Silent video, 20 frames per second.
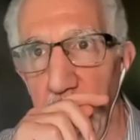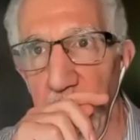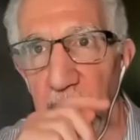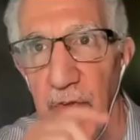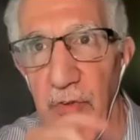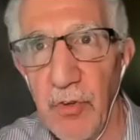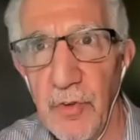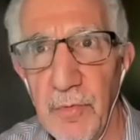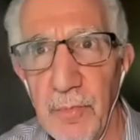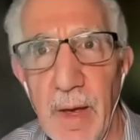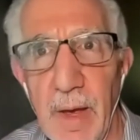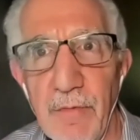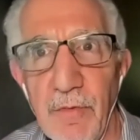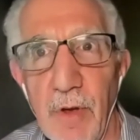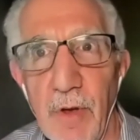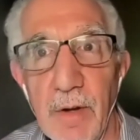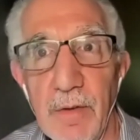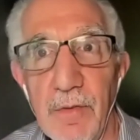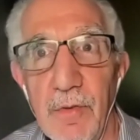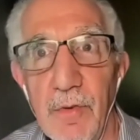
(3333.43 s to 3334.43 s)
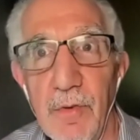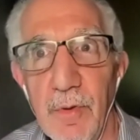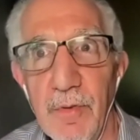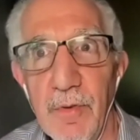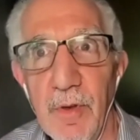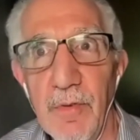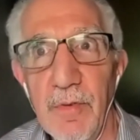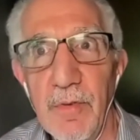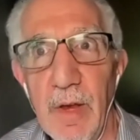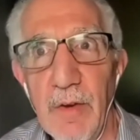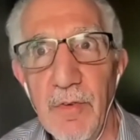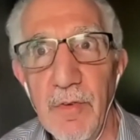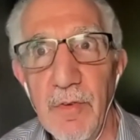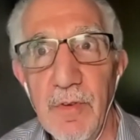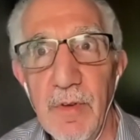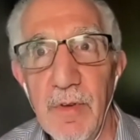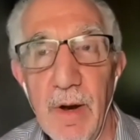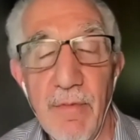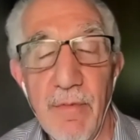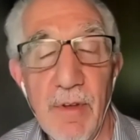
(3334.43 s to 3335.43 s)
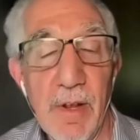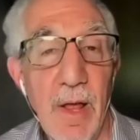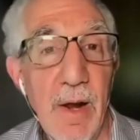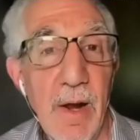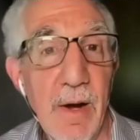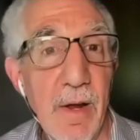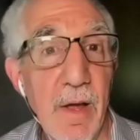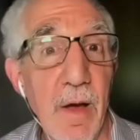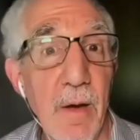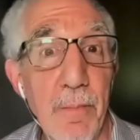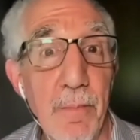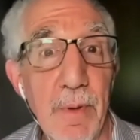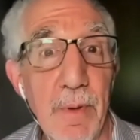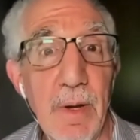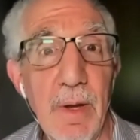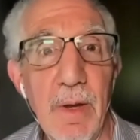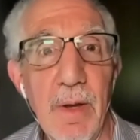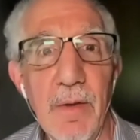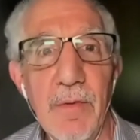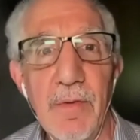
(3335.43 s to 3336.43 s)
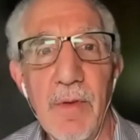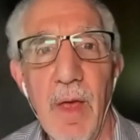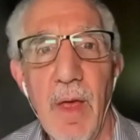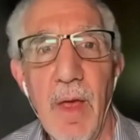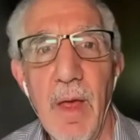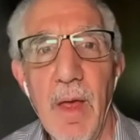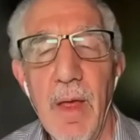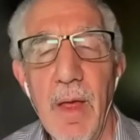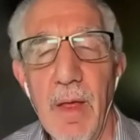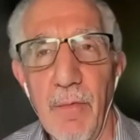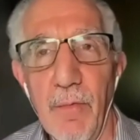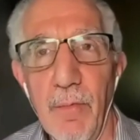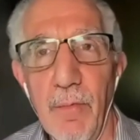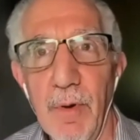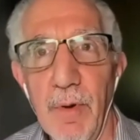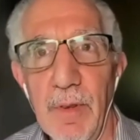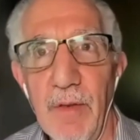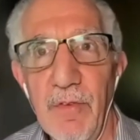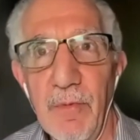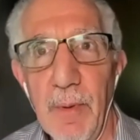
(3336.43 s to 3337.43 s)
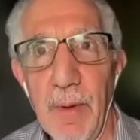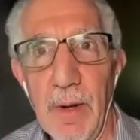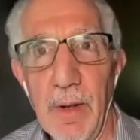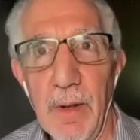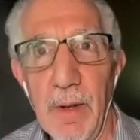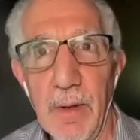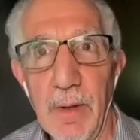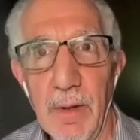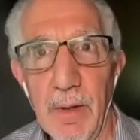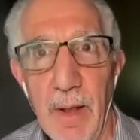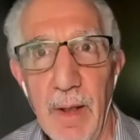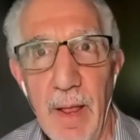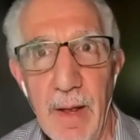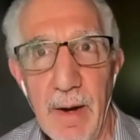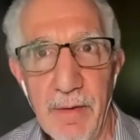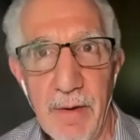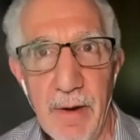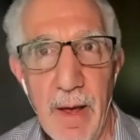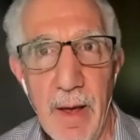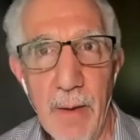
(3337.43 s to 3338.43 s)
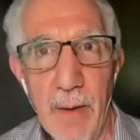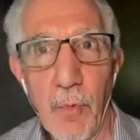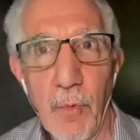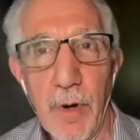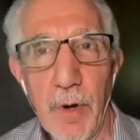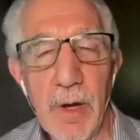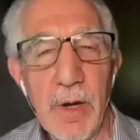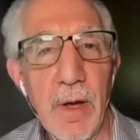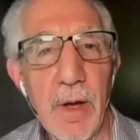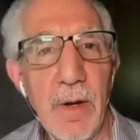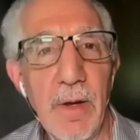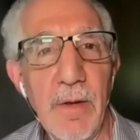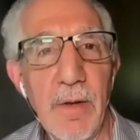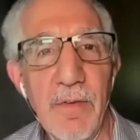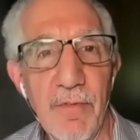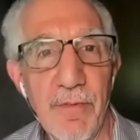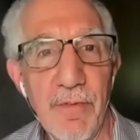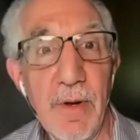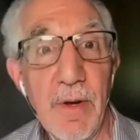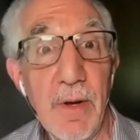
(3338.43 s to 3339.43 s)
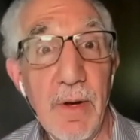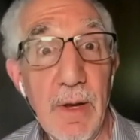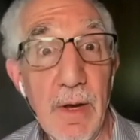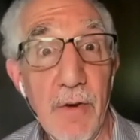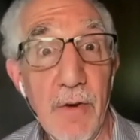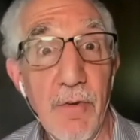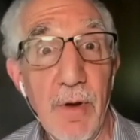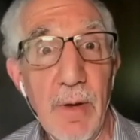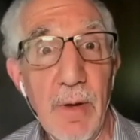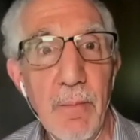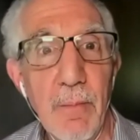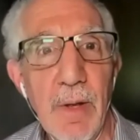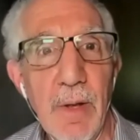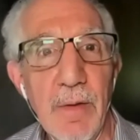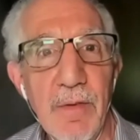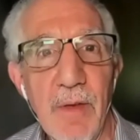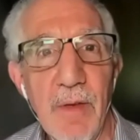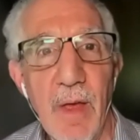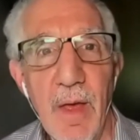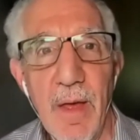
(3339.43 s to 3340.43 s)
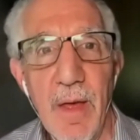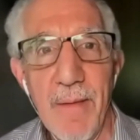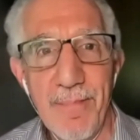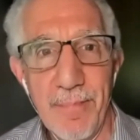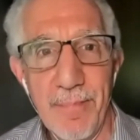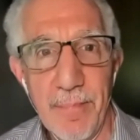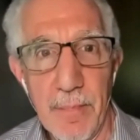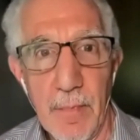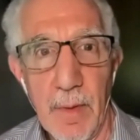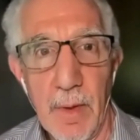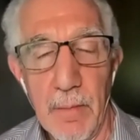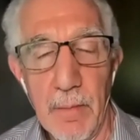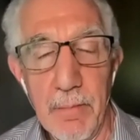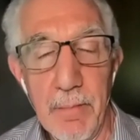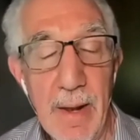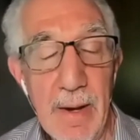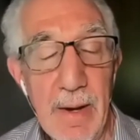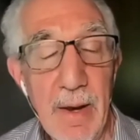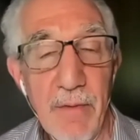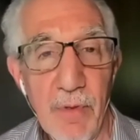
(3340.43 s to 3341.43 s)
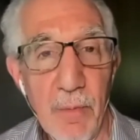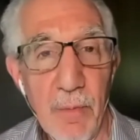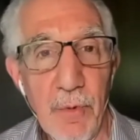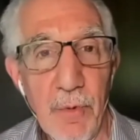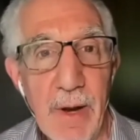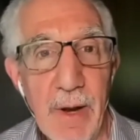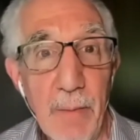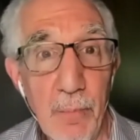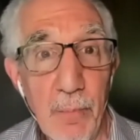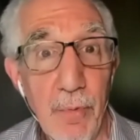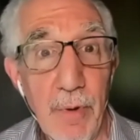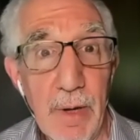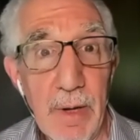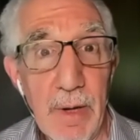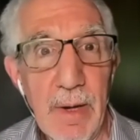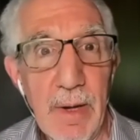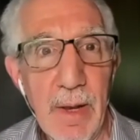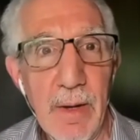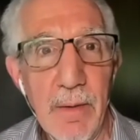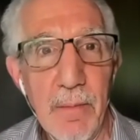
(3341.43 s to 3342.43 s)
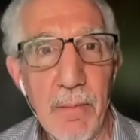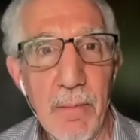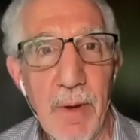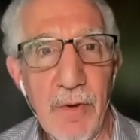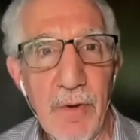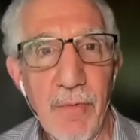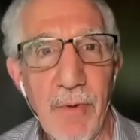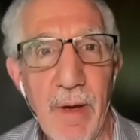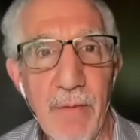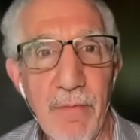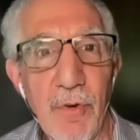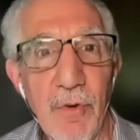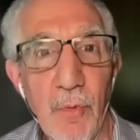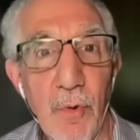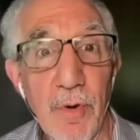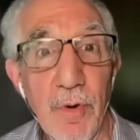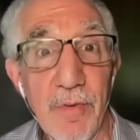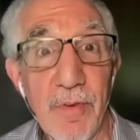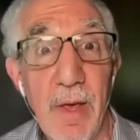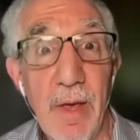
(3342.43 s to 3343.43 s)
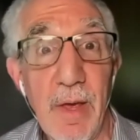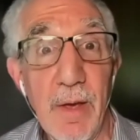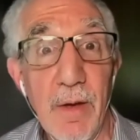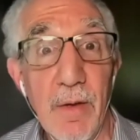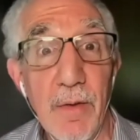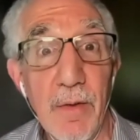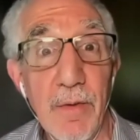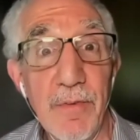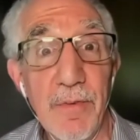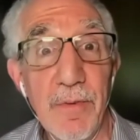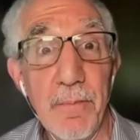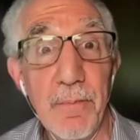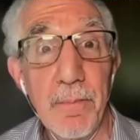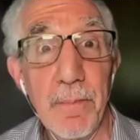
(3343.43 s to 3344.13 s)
I've talked to associations that have a lot of companies where they spend a lot of time working on these affinity agreements. Many of them are not bringing in much revenue or sales,